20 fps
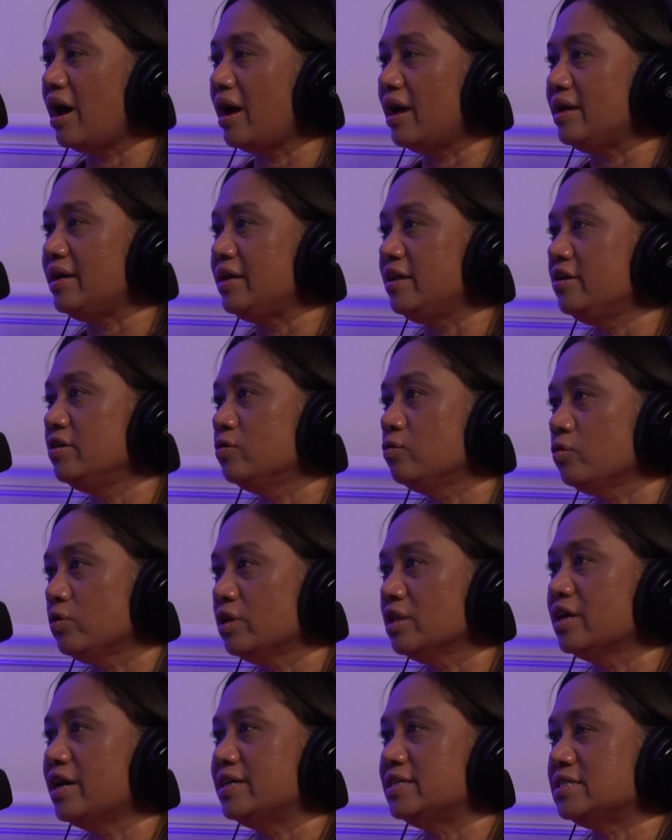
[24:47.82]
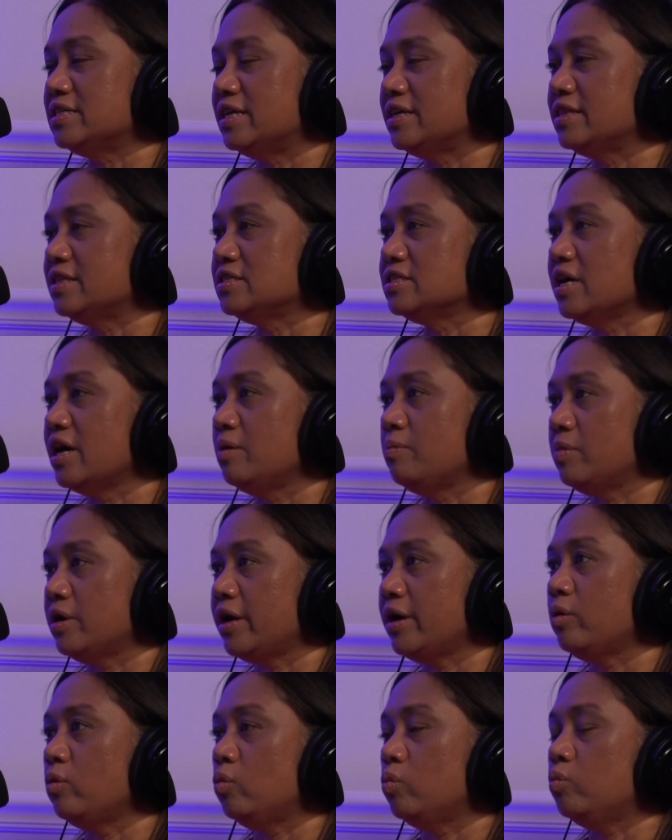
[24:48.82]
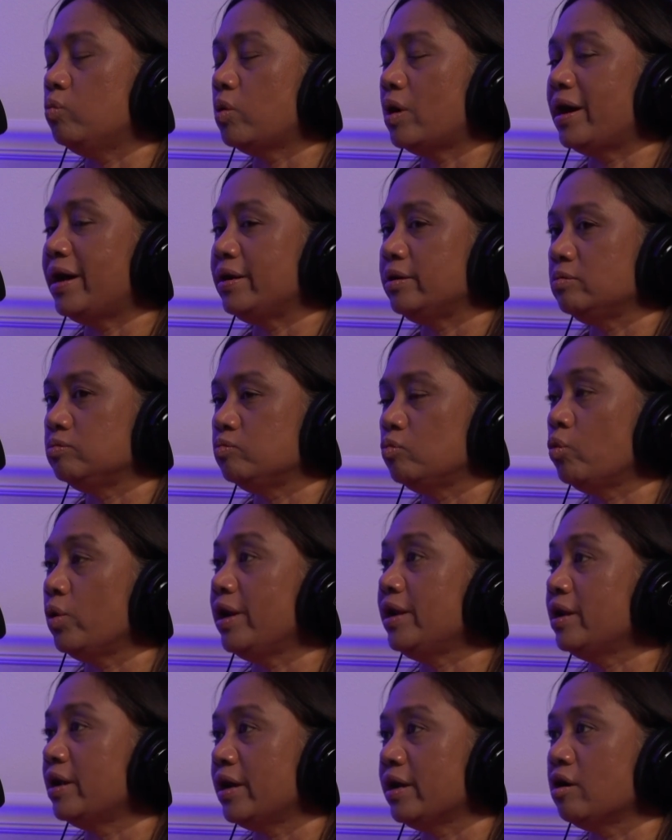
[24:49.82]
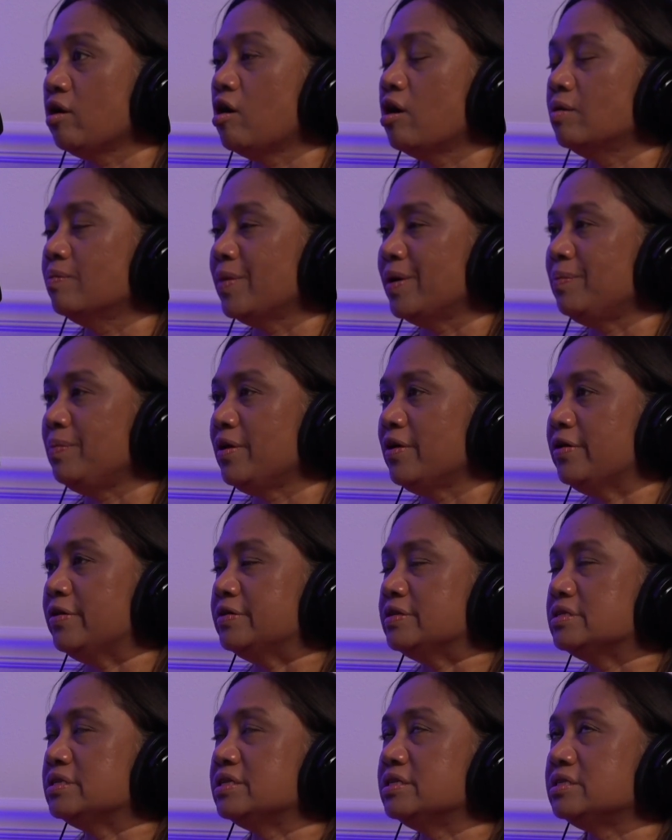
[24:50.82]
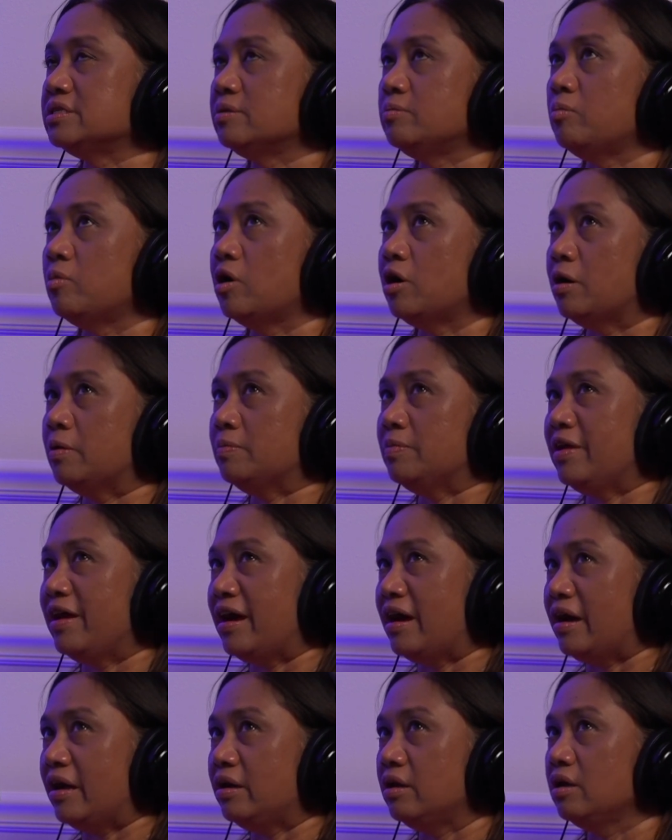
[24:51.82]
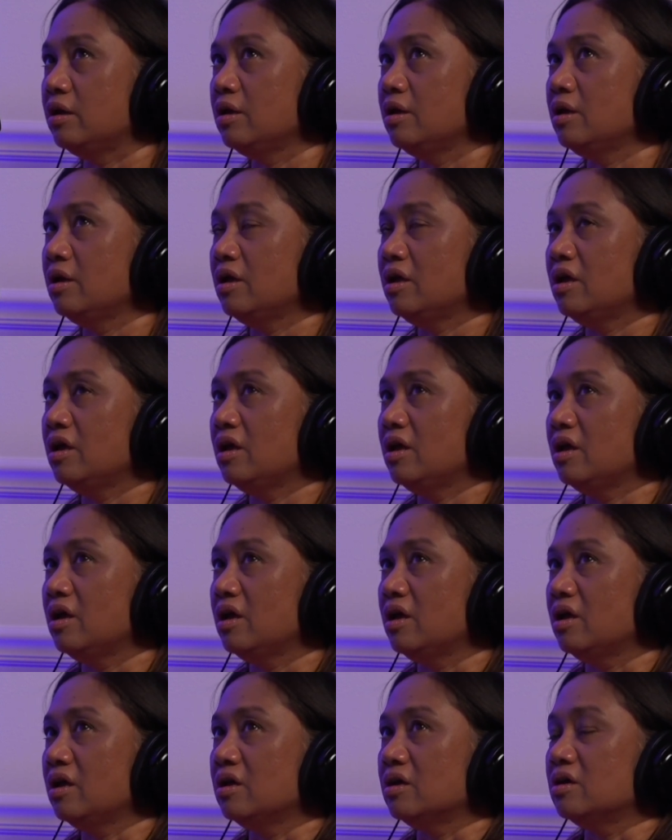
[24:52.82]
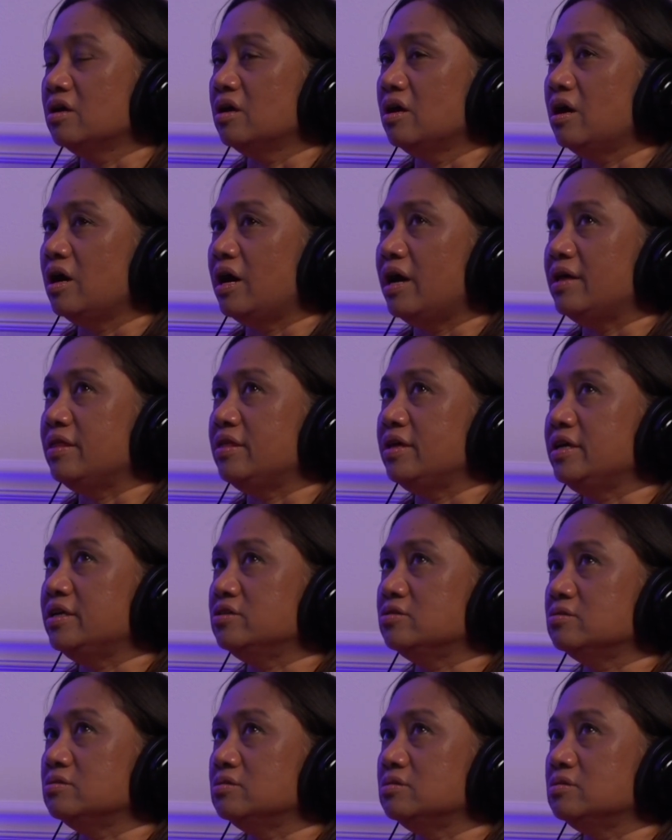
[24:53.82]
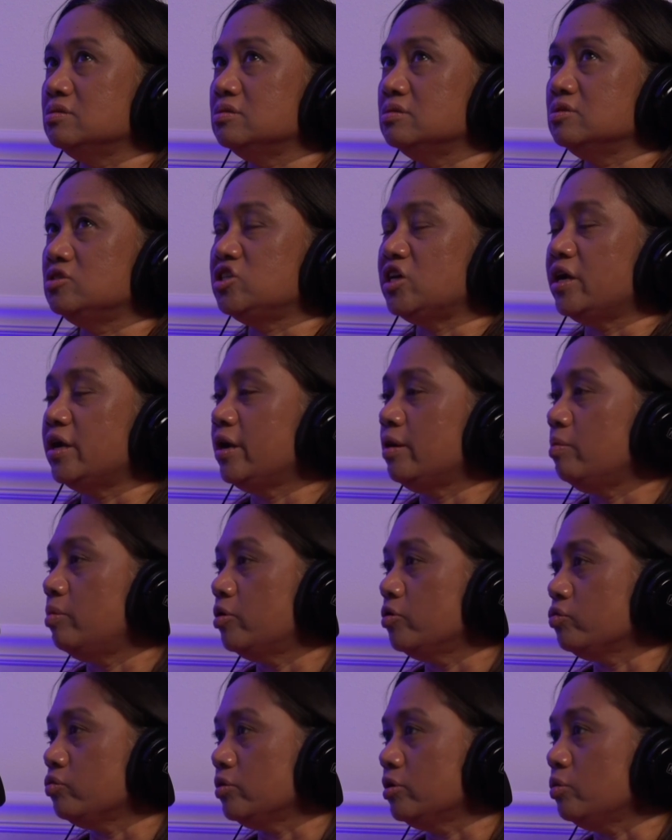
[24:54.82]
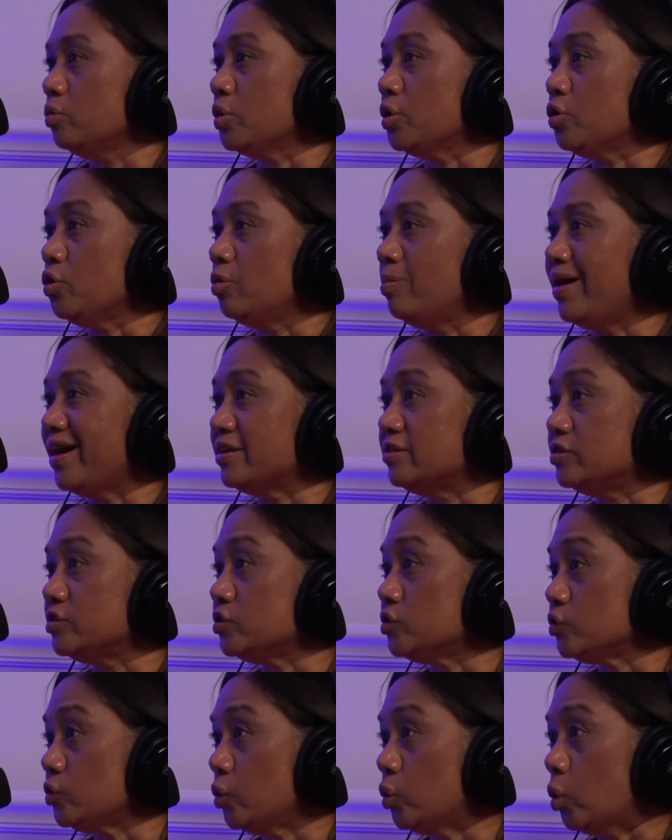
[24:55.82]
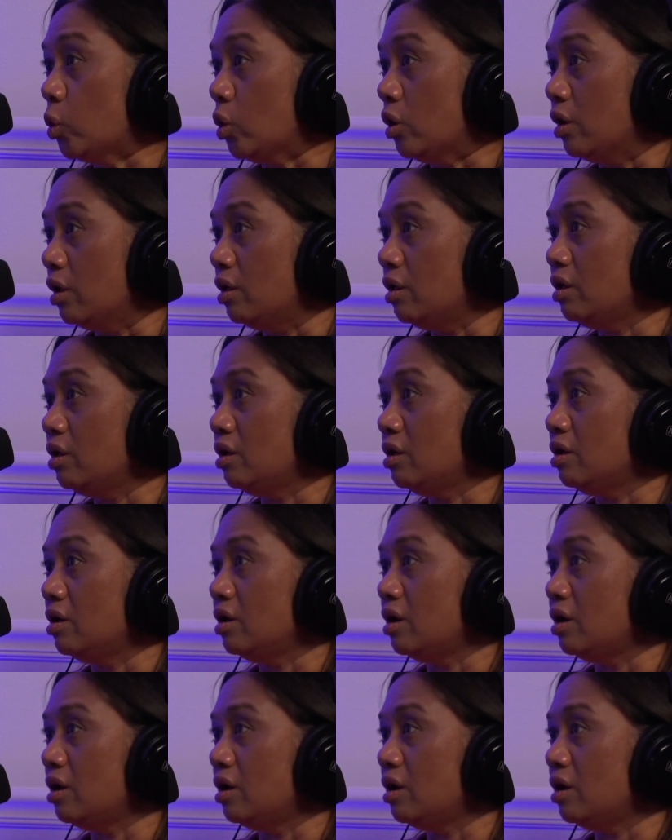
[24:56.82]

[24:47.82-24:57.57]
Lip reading: he didn't realize it at the time, but I went and I called my parents and I said, Mom, Dad, I think Chad and I both really want to go back to school.